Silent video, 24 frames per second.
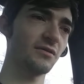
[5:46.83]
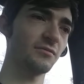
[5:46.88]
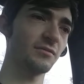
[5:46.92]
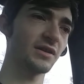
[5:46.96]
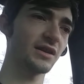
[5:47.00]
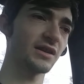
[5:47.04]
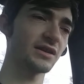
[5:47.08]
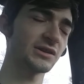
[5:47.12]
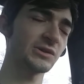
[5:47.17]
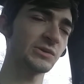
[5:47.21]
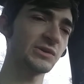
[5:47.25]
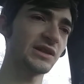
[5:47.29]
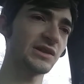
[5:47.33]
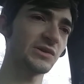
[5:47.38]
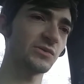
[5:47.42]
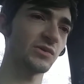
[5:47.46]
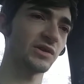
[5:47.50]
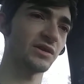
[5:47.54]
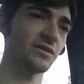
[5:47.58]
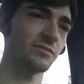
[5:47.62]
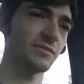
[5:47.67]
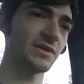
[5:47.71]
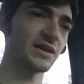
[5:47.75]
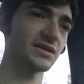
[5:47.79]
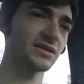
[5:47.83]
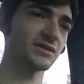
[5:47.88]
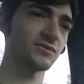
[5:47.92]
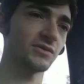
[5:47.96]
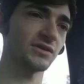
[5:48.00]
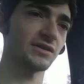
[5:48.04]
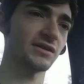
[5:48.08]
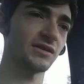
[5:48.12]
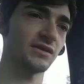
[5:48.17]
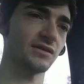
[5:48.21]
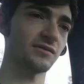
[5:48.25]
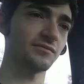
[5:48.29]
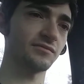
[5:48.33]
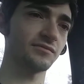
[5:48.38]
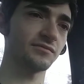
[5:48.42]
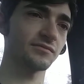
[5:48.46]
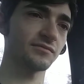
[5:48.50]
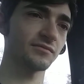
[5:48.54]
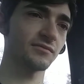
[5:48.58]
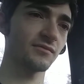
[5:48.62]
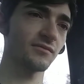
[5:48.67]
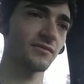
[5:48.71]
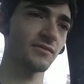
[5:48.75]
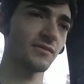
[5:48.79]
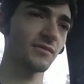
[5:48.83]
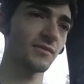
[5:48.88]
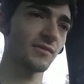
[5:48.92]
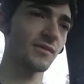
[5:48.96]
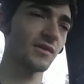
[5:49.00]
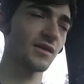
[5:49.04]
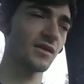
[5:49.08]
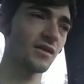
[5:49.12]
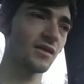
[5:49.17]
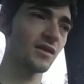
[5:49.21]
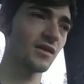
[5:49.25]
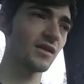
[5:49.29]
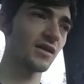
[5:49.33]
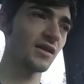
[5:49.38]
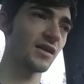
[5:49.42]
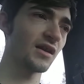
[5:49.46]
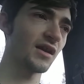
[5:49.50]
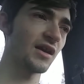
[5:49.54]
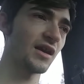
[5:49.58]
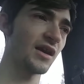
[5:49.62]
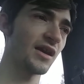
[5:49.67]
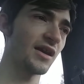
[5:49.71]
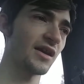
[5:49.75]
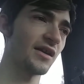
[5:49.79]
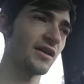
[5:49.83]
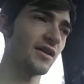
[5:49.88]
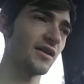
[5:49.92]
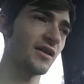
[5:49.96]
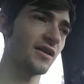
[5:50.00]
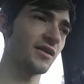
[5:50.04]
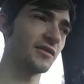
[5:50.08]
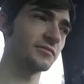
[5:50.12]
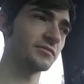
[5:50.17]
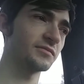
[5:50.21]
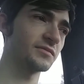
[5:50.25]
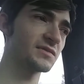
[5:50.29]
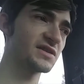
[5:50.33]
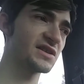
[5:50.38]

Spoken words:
because we didn't want to mess with it. And